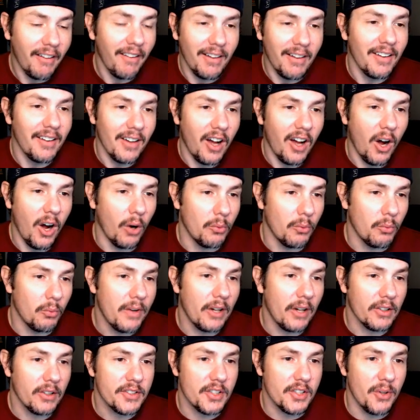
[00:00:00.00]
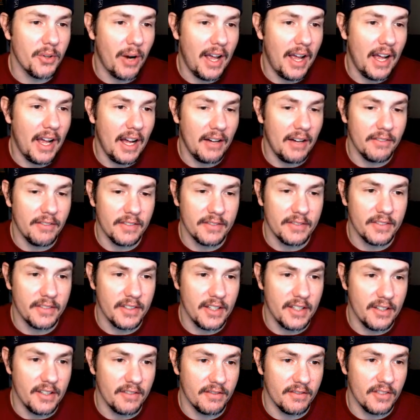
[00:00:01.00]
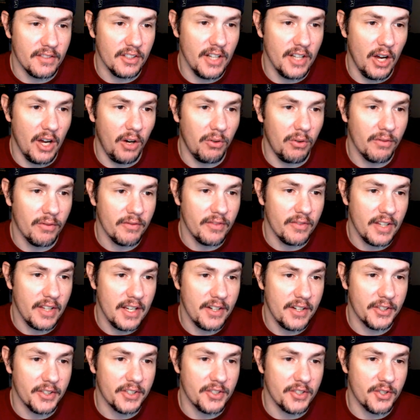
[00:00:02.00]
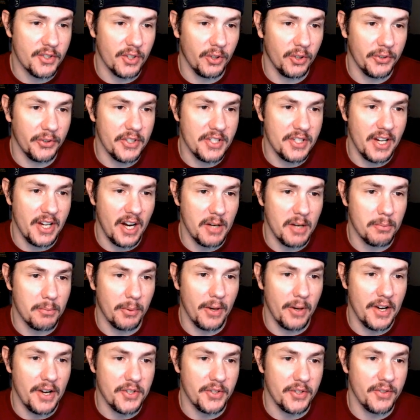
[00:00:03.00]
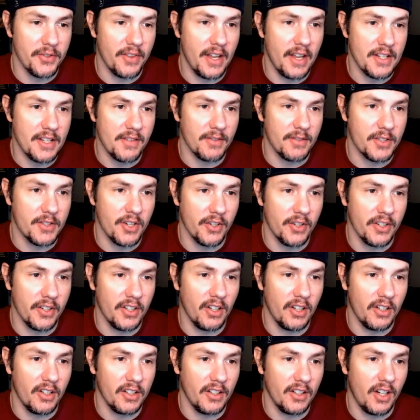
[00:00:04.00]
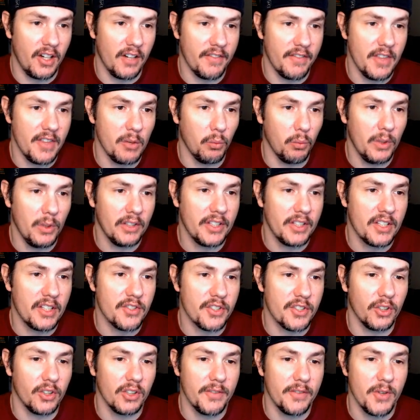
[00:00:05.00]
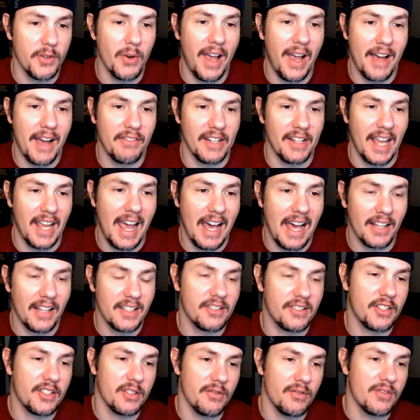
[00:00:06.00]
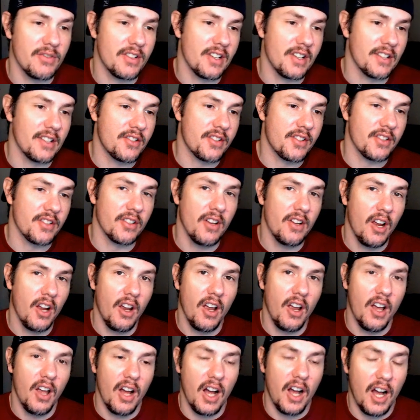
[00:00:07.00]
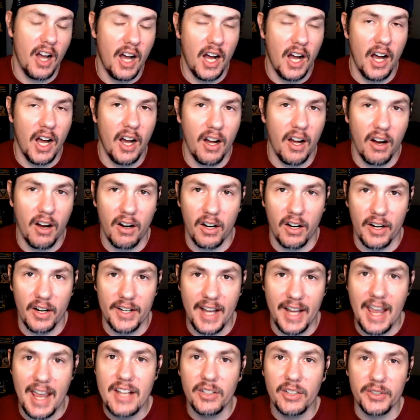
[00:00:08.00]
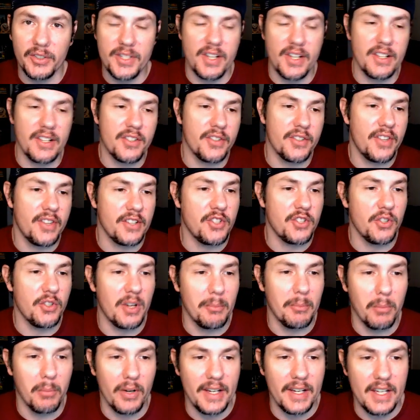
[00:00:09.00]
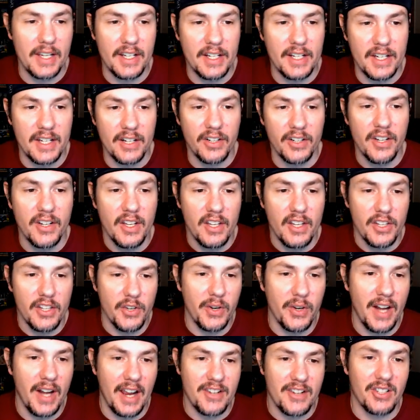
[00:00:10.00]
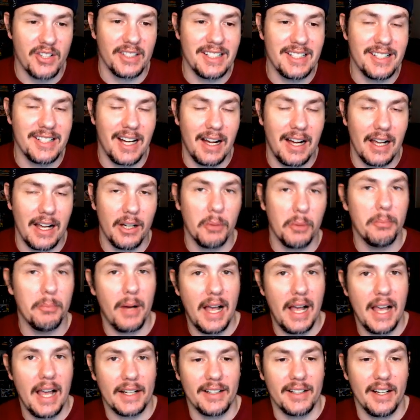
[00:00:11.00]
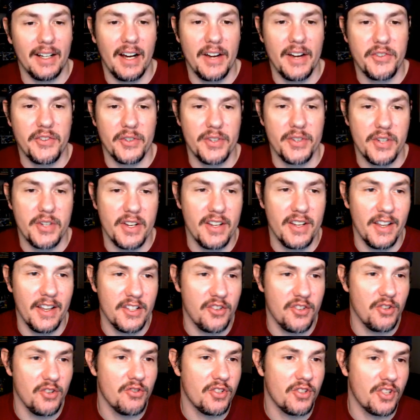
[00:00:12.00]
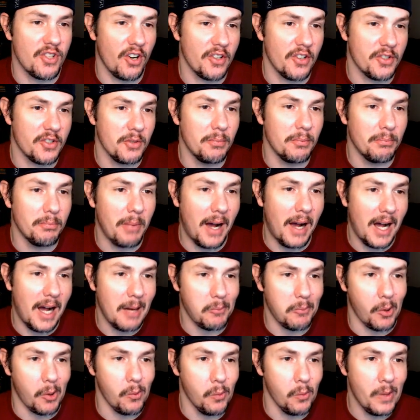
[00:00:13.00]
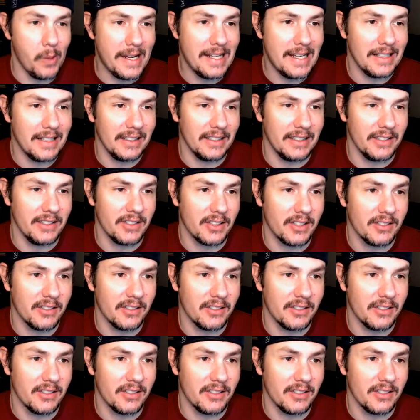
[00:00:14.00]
oh, we also have, you know, heater control, desired pressure, that's for turning it on and off. And then Willy control, if you have an attitude sensor, or an angle sensor that you can bring in here, you can actually dial back nitrous as you start to pop wheelies.